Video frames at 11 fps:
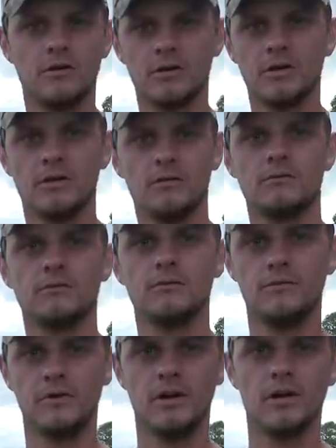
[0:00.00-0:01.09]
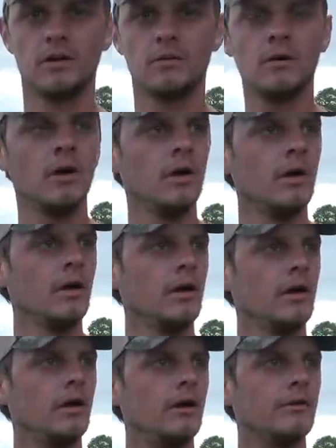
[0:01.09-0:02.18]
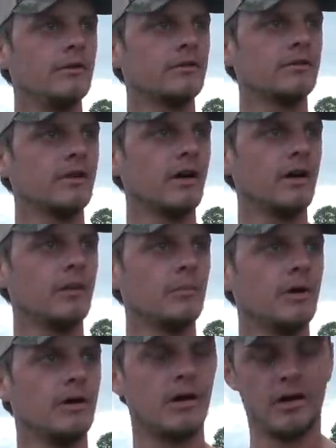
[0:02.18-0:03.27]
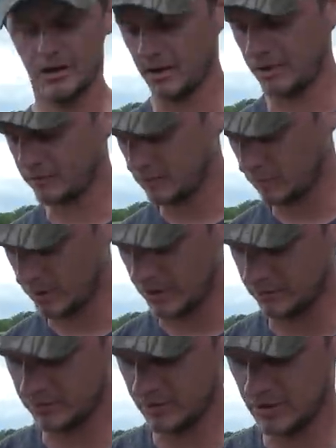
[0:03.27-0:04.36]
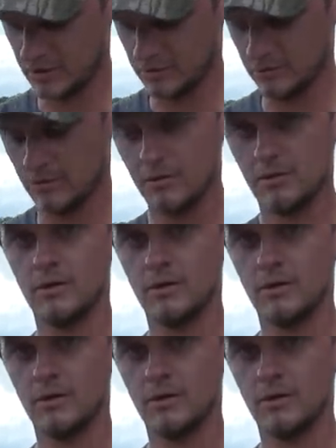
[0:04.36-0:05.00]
cooking video. Uh, this time I've compiled together